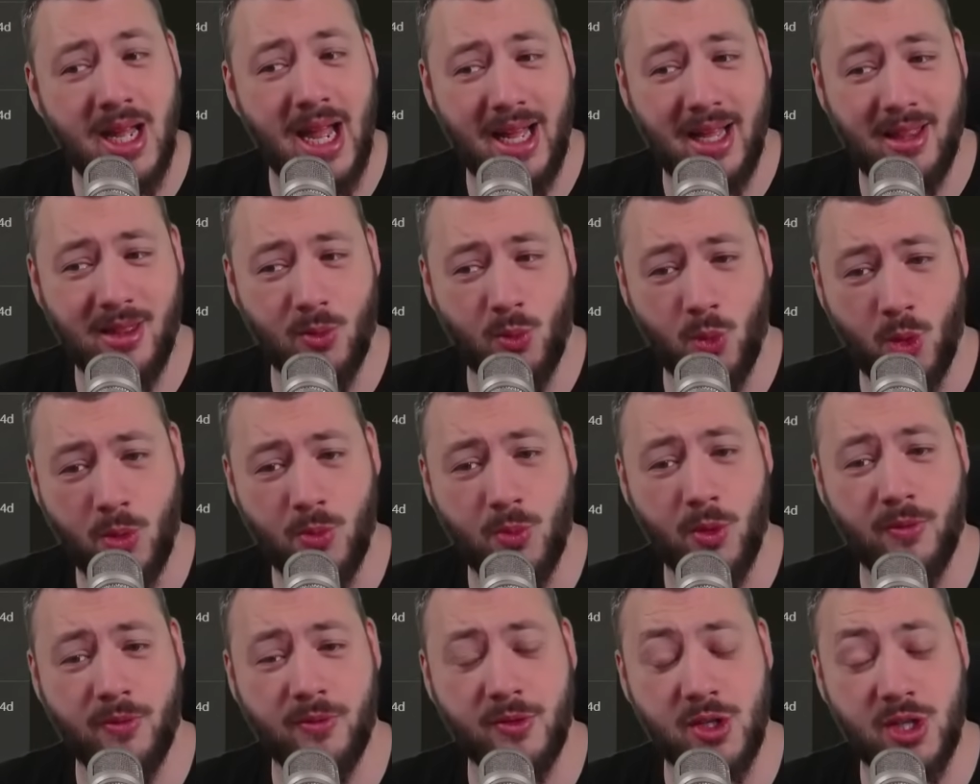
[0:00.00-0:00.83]
and the
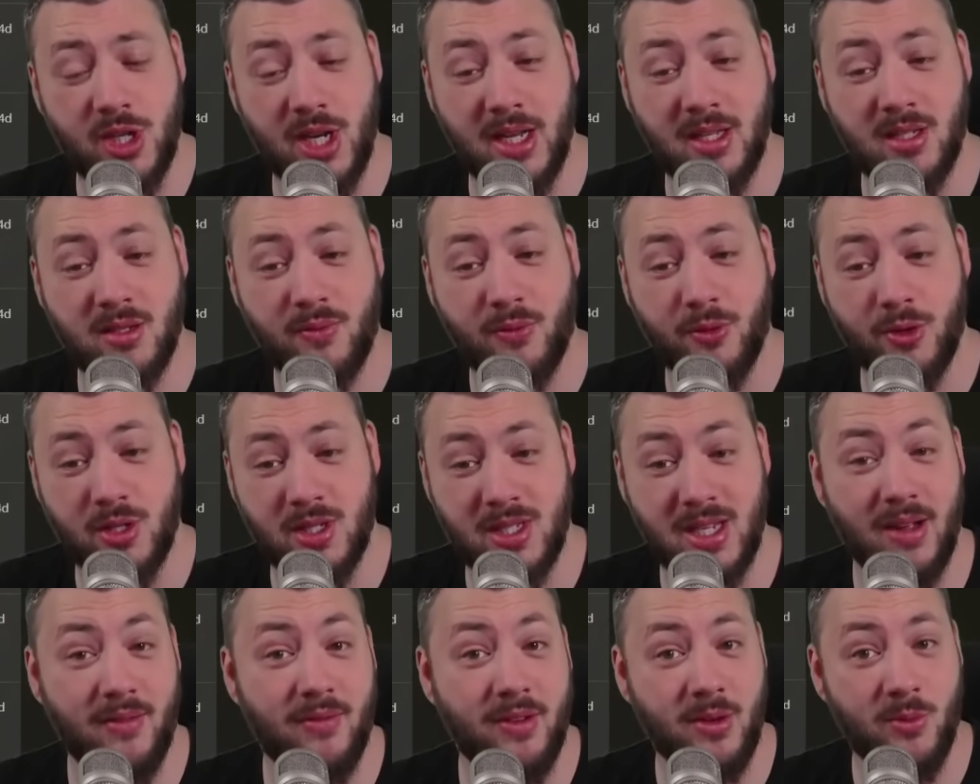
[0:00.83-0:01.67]
ward-woven chest for
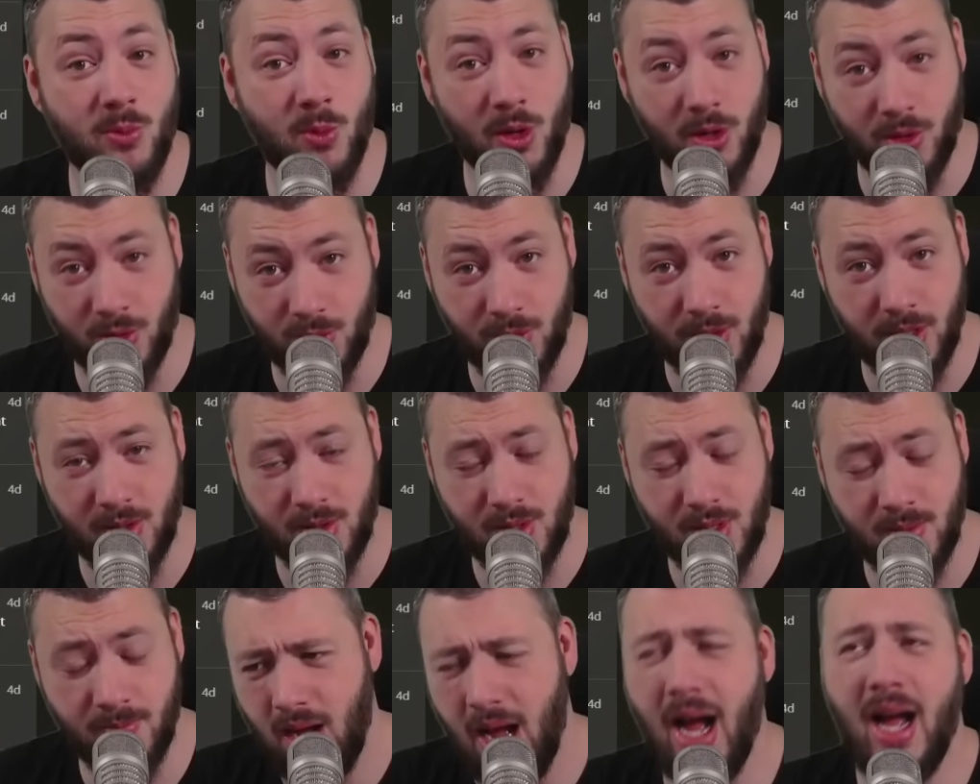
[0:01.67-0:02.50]
savvy wanderers.